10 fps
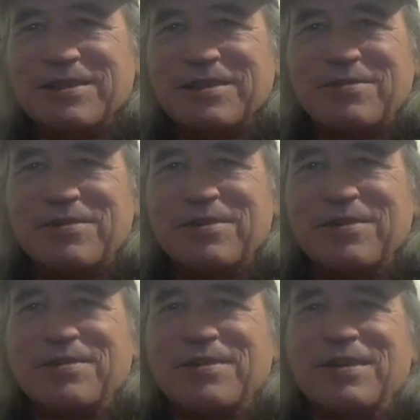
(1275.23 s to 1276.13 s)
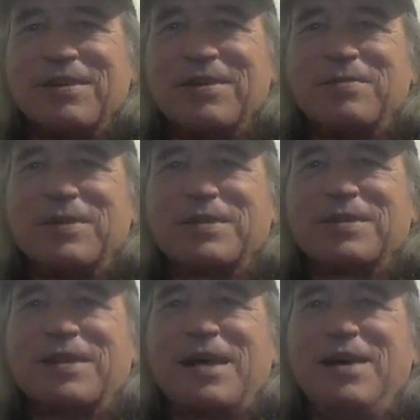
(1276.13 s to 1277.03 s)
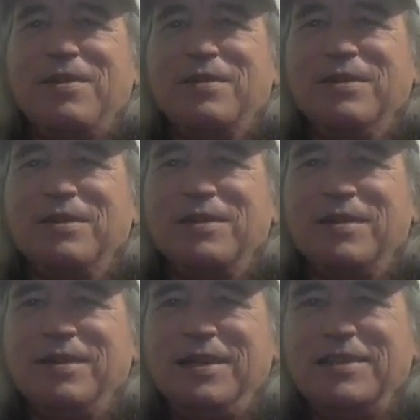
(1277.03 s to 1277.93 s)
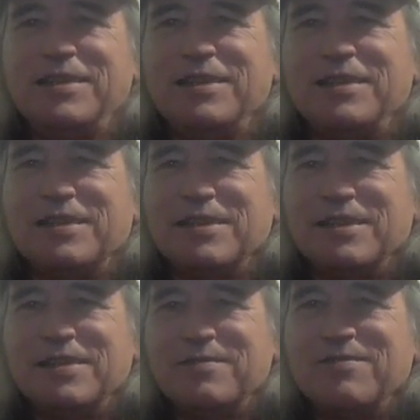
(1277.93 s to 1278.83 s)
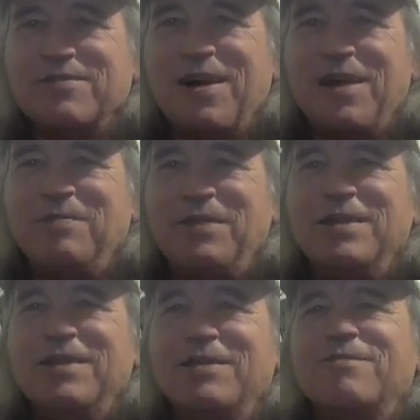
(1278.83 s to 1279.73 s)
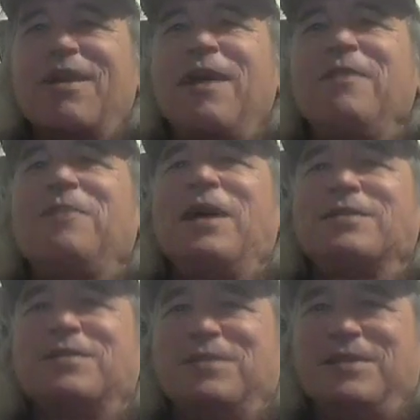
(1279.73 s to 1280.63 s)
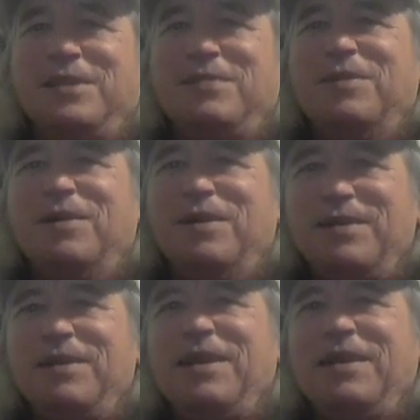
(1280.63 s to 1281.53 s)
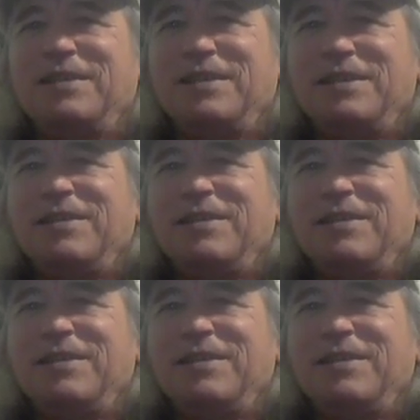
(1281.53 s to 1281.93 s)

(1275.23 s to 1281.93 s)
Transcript: for $100 an hour on Etsy. Find me. Find Pastor Zebra on Etsy.